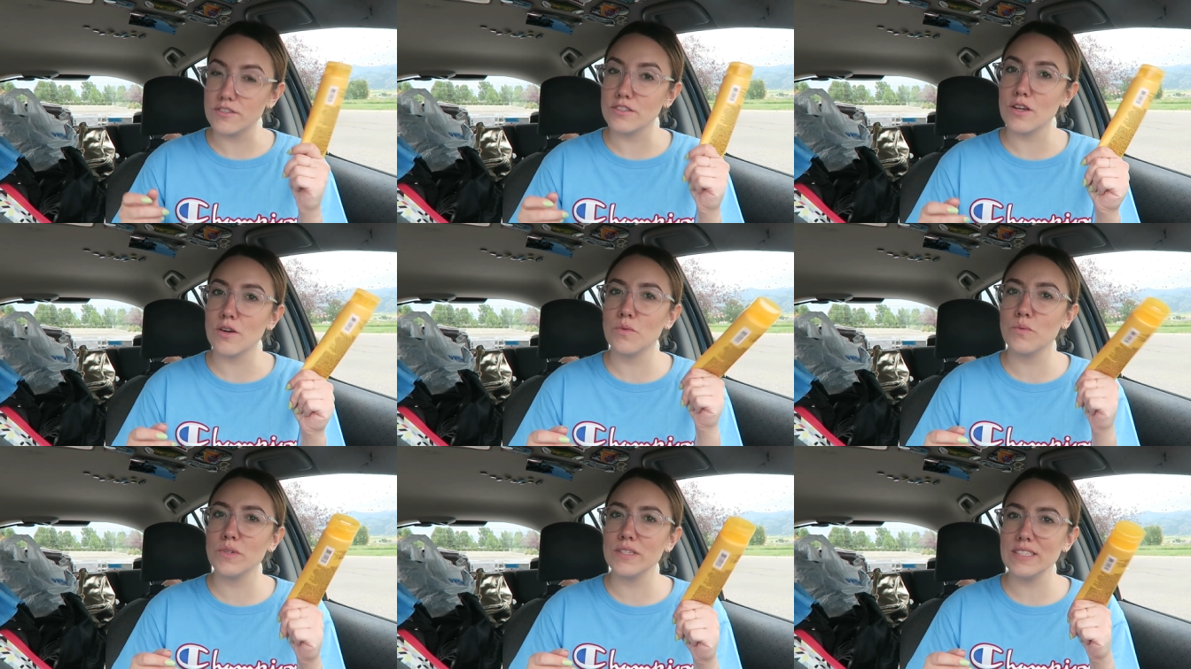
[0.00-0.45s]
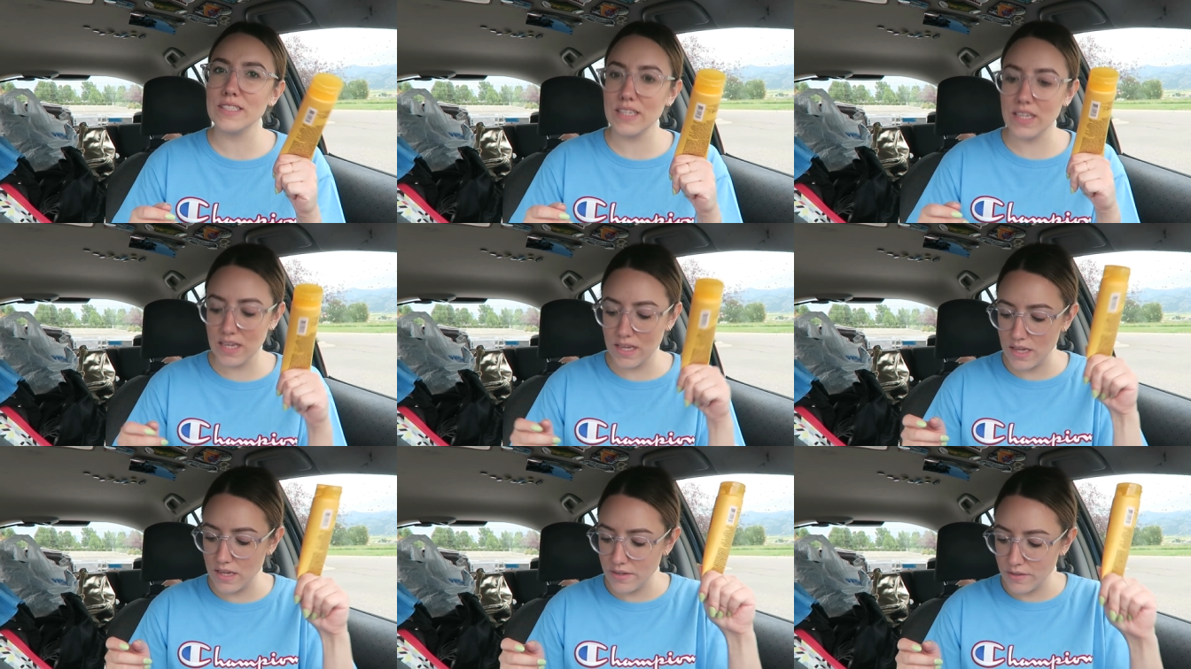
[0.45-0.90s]
So we'll
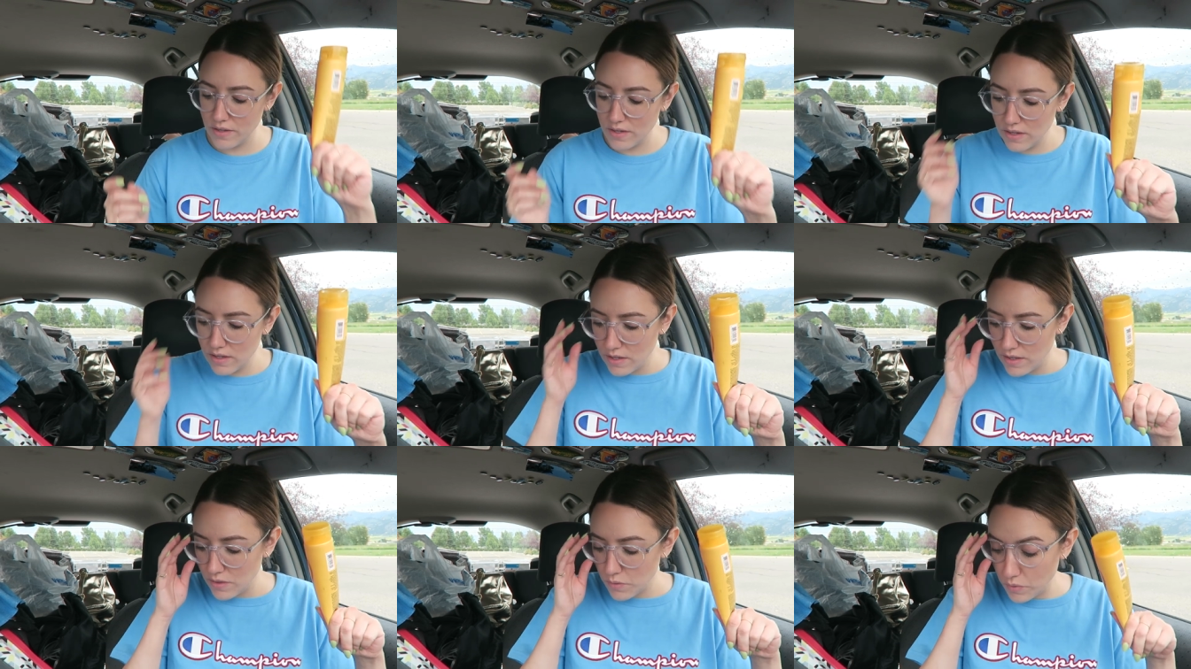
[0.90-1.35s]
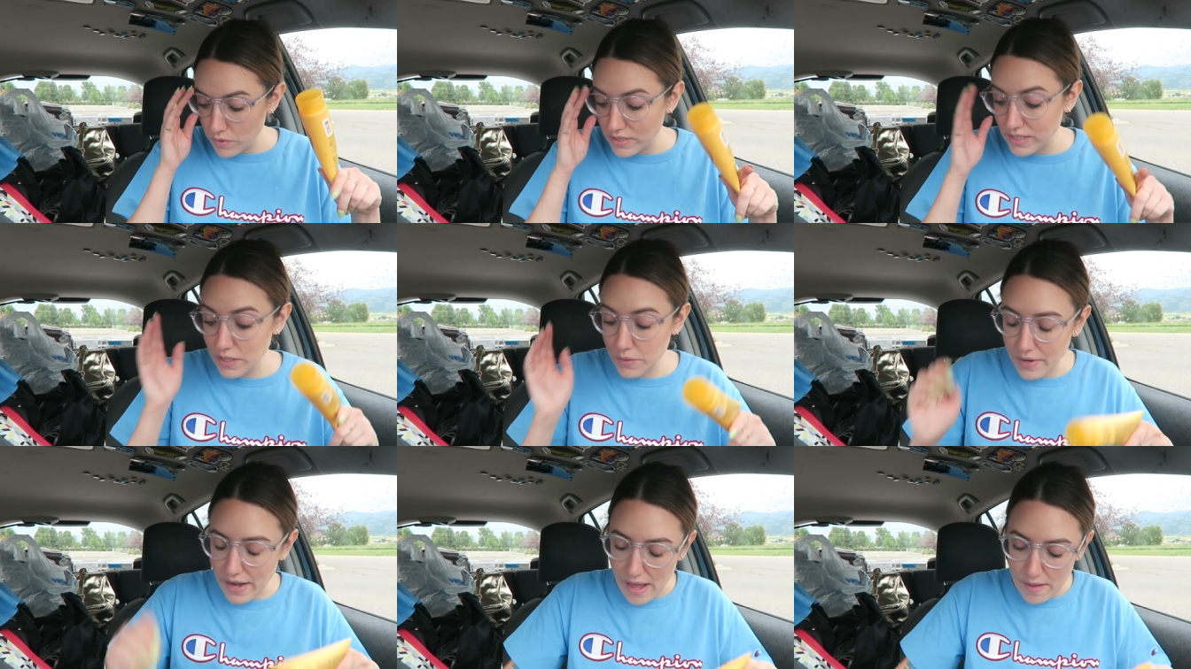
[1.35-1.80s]
see
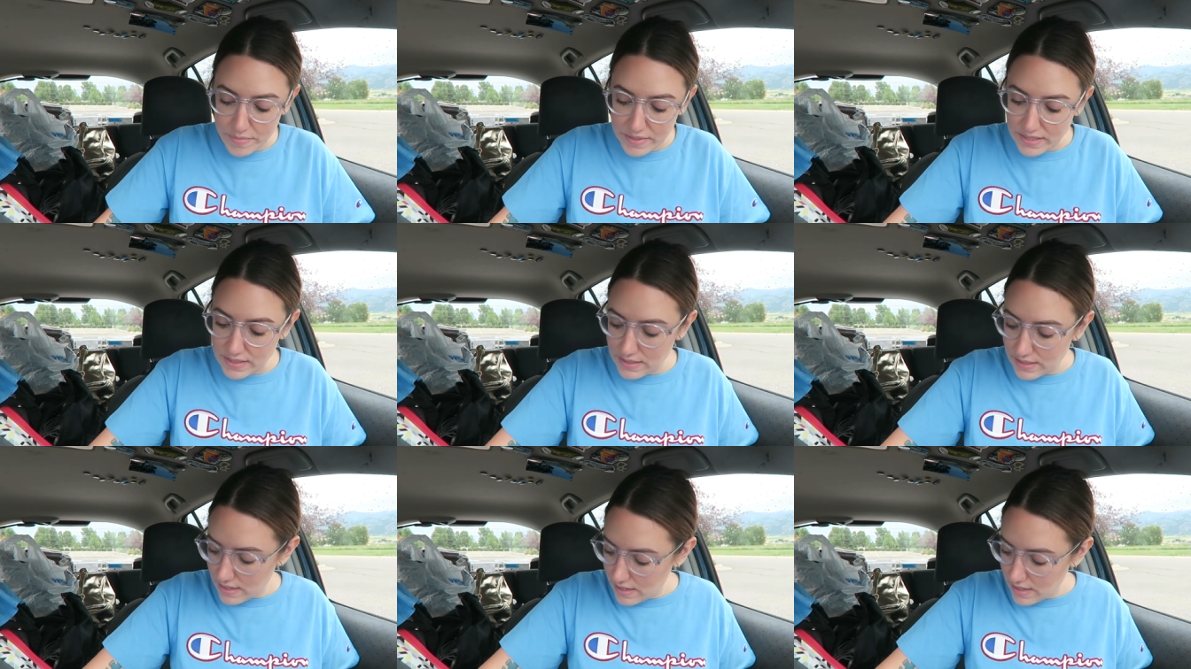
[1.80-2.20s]
what happens.